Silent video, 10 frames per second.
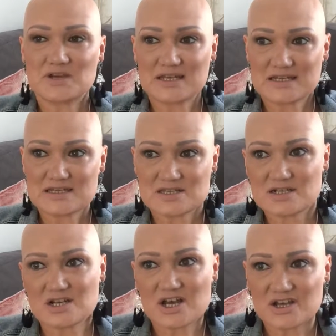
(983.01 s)
We need
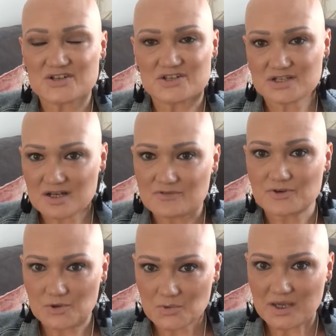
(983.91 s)
to learn to
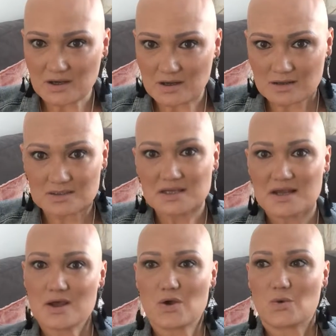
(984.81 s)
love who we are.
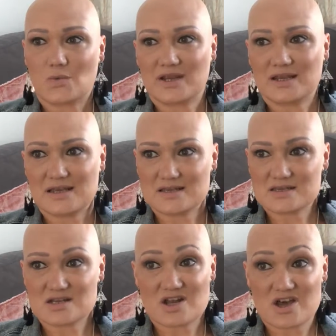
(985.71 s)
We need
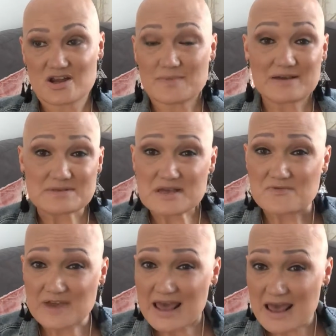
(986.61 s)
to learn about
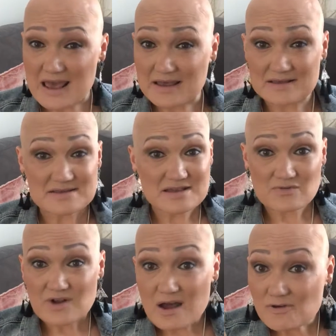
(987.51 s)
self-care and
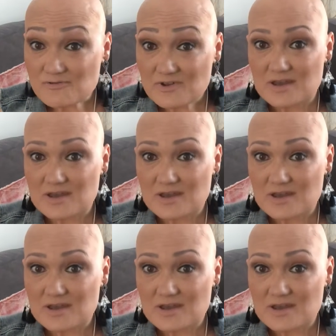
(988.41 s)
self-love.